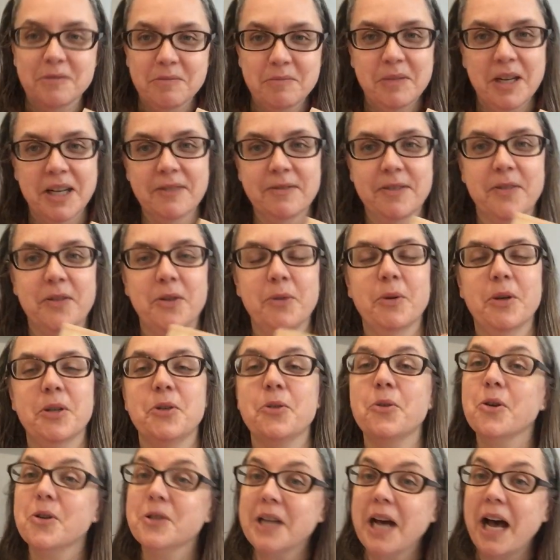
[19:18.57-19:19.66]
my 51
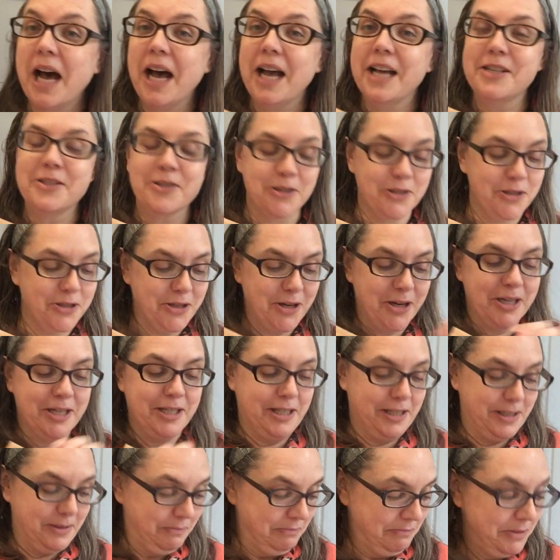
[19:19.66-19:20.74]
year old eyes are starting
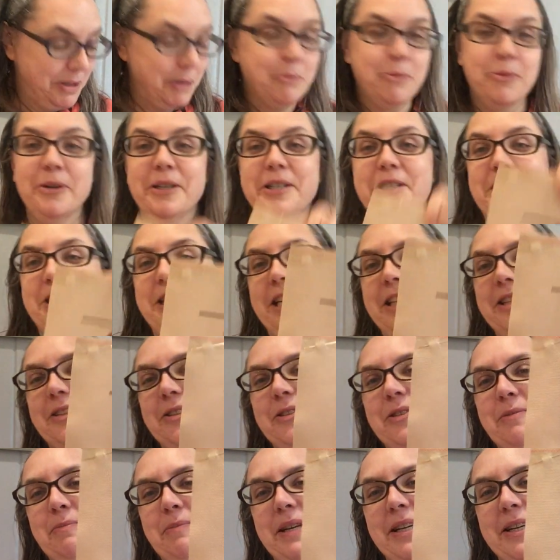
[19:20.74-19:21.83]
to appreciate
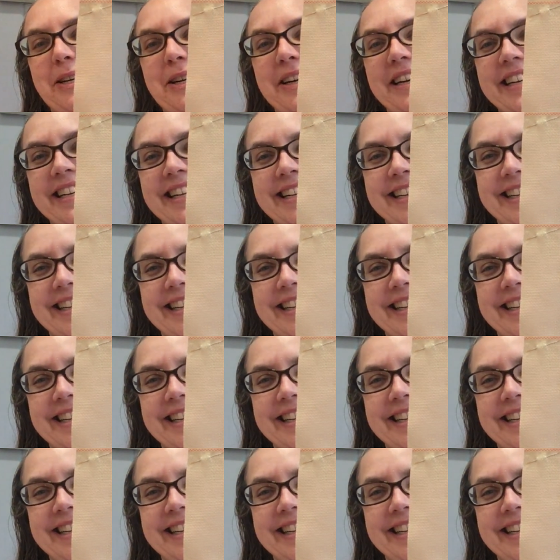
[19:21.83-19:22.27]
those bigger